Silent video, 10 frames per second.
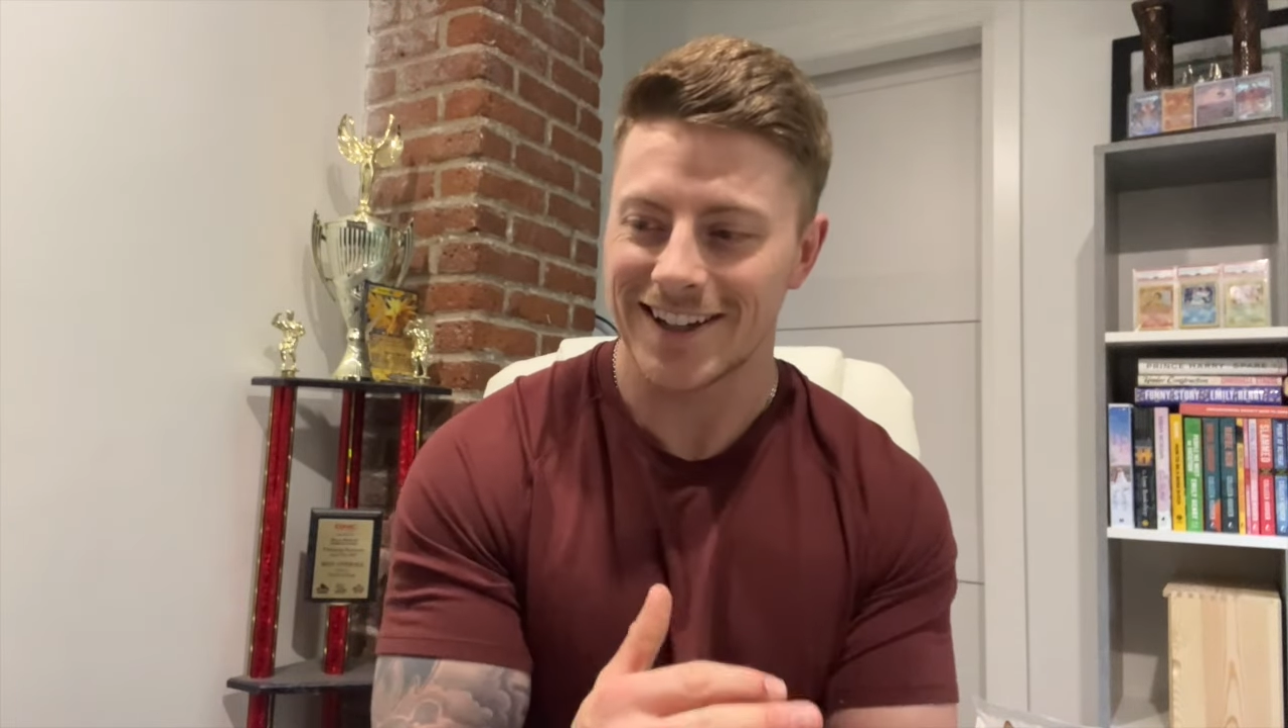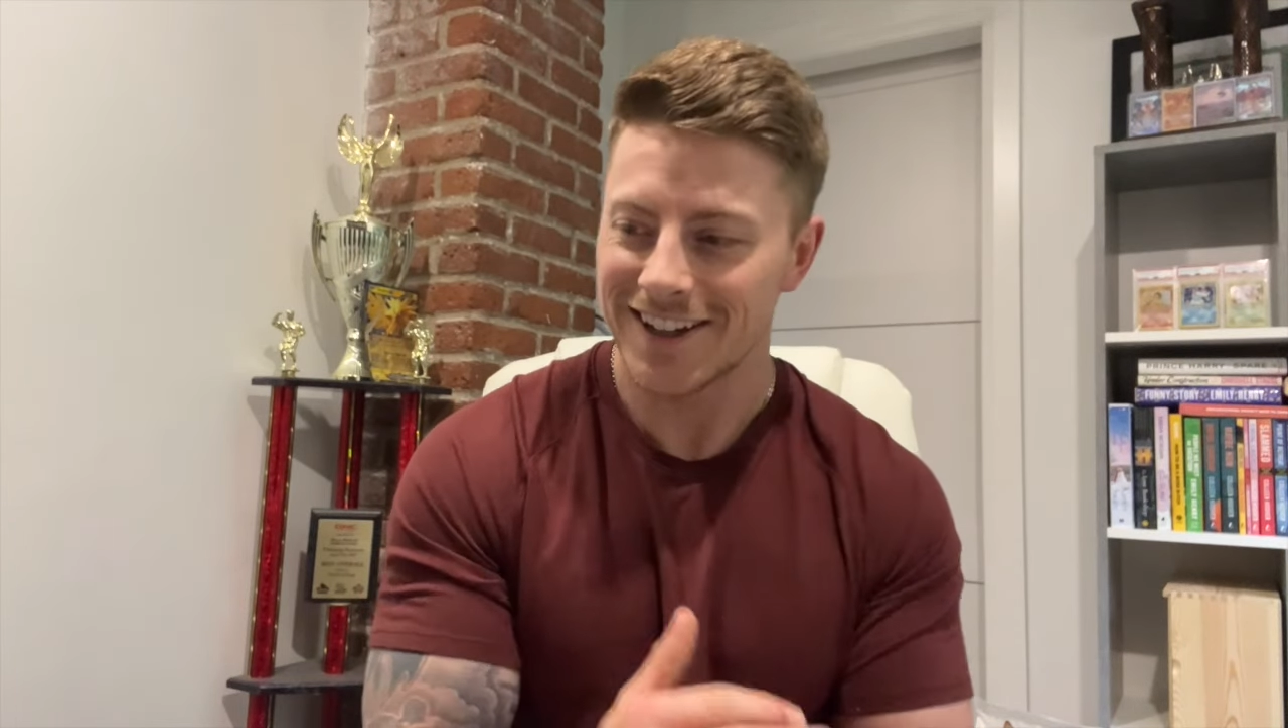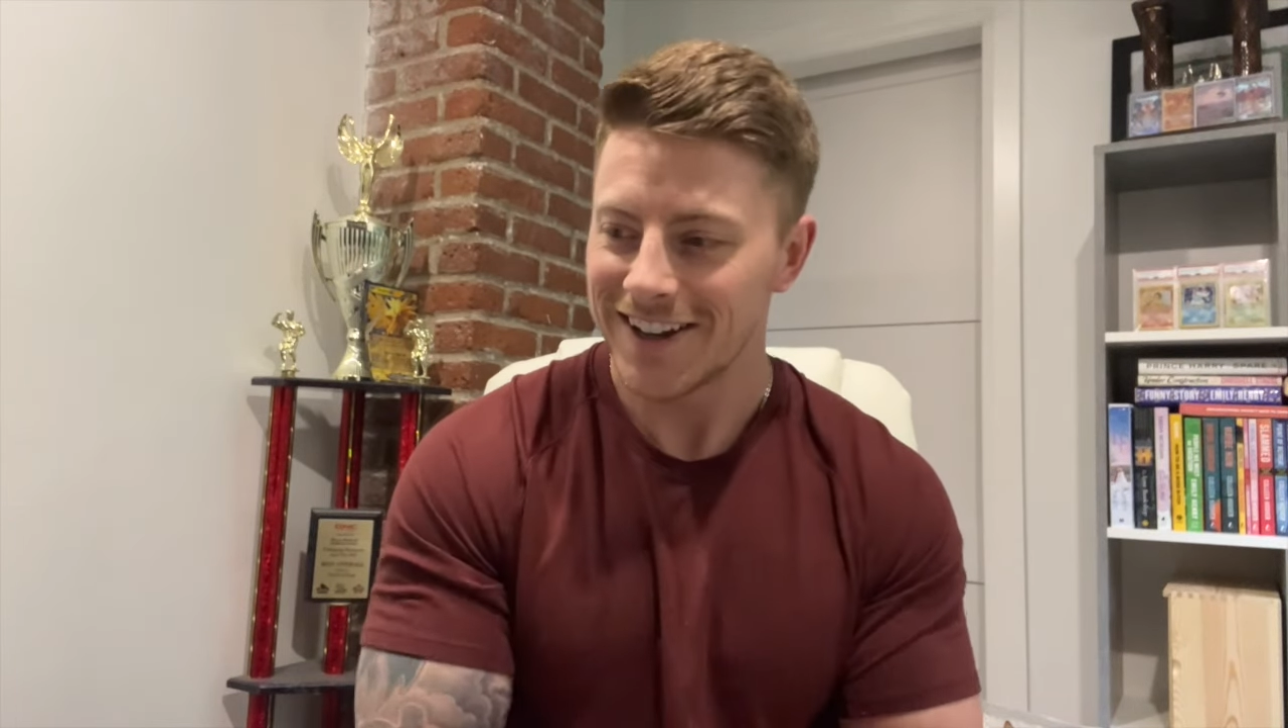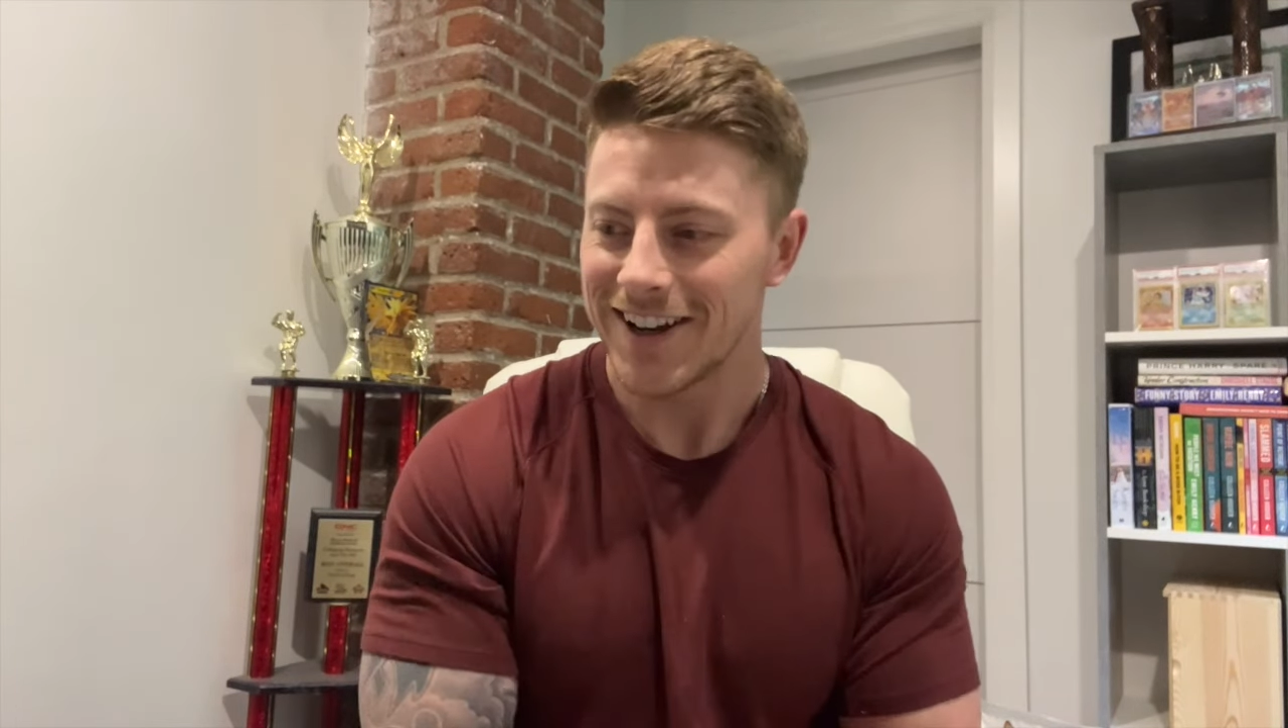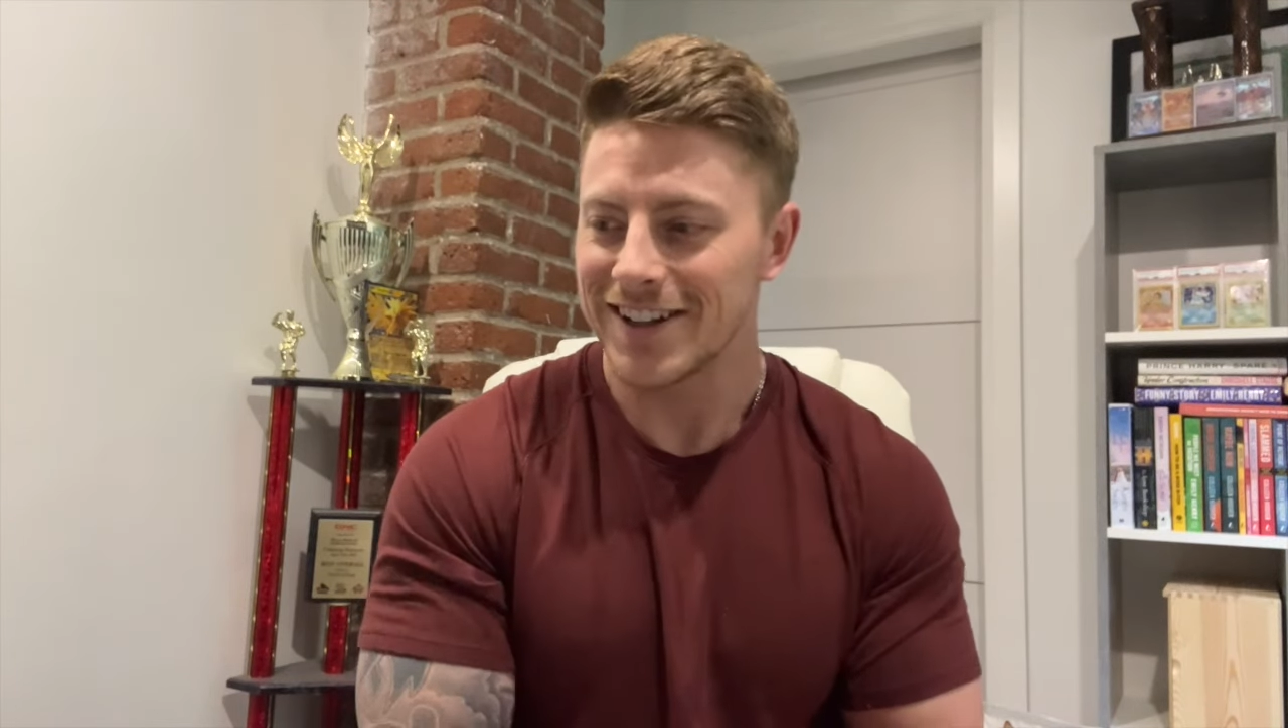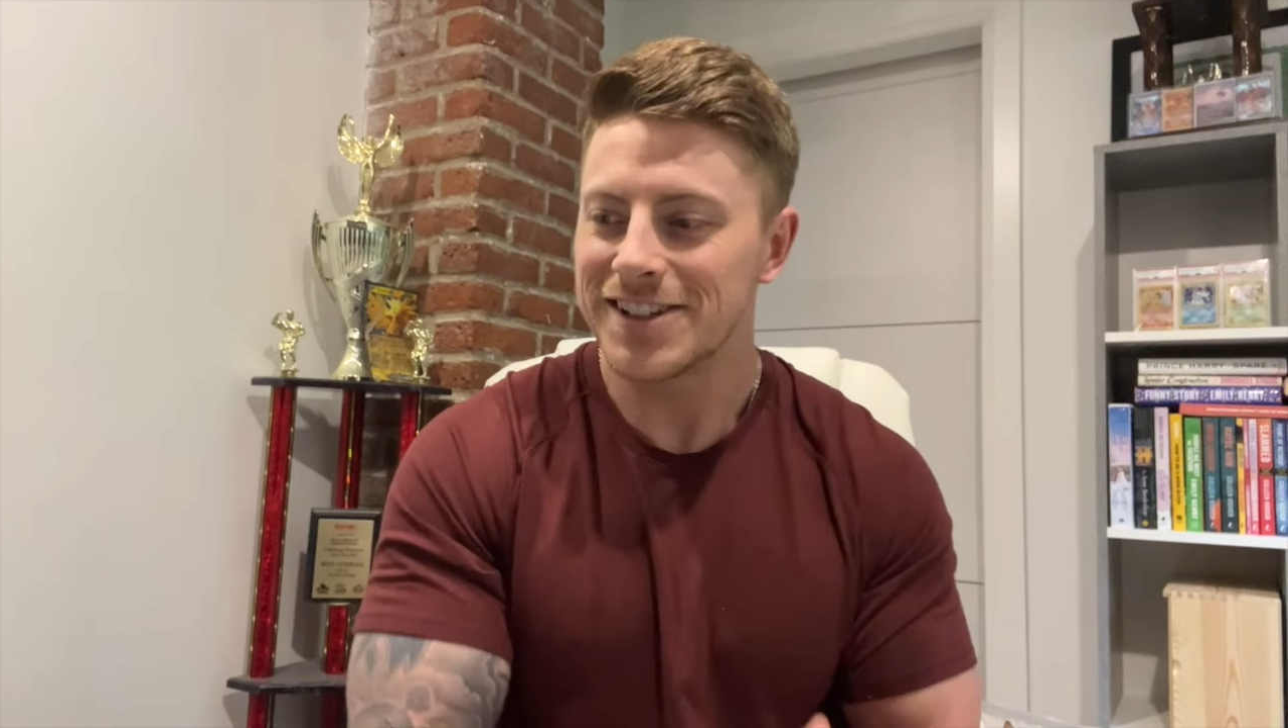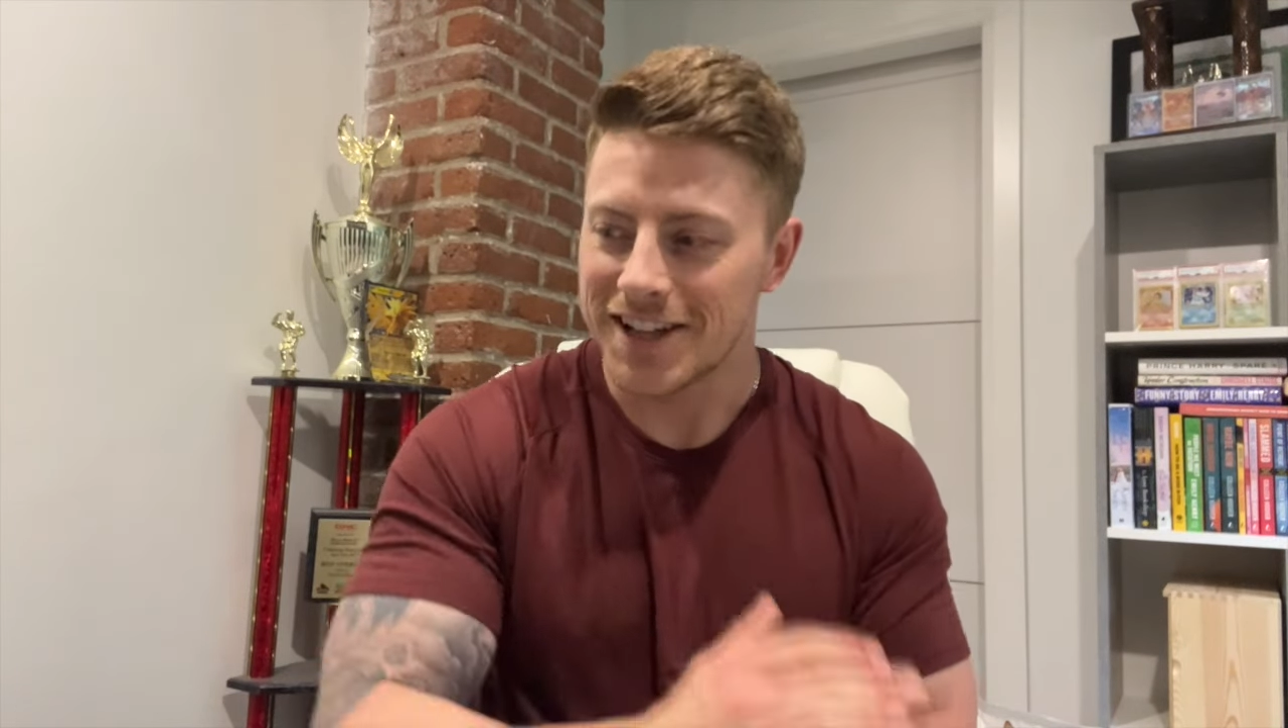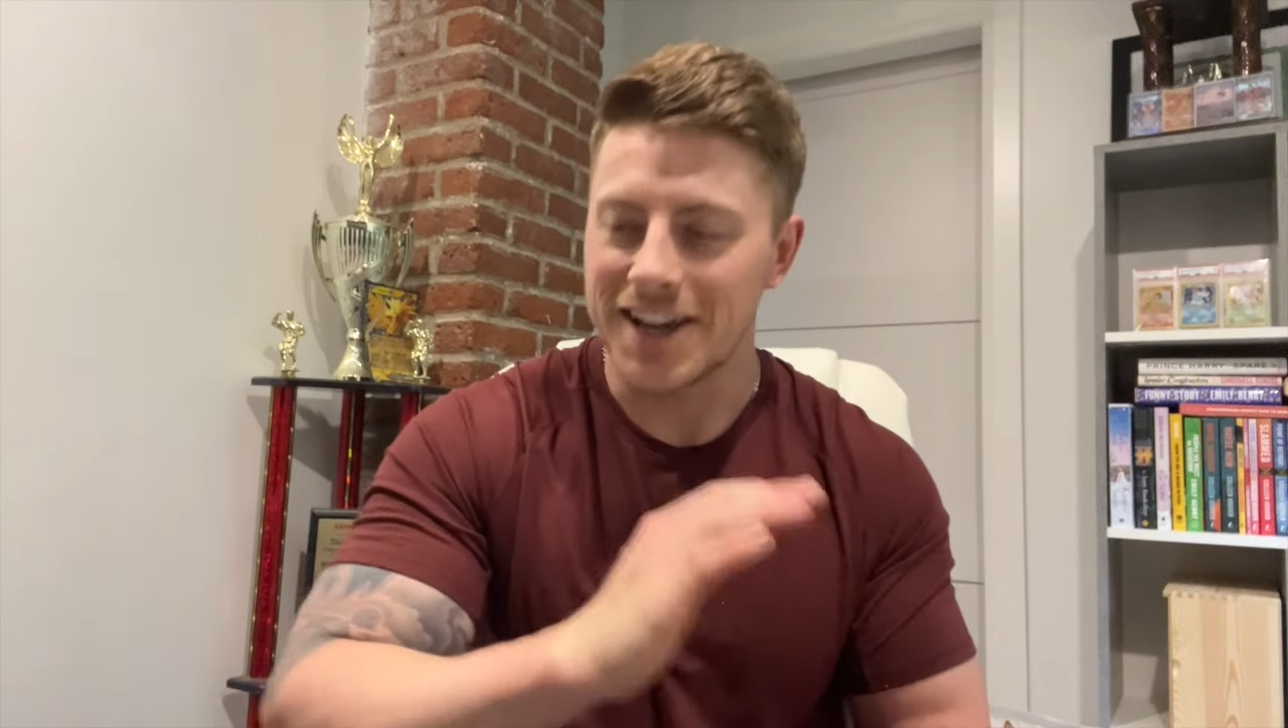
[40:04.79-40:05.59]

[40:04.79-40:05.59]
I need to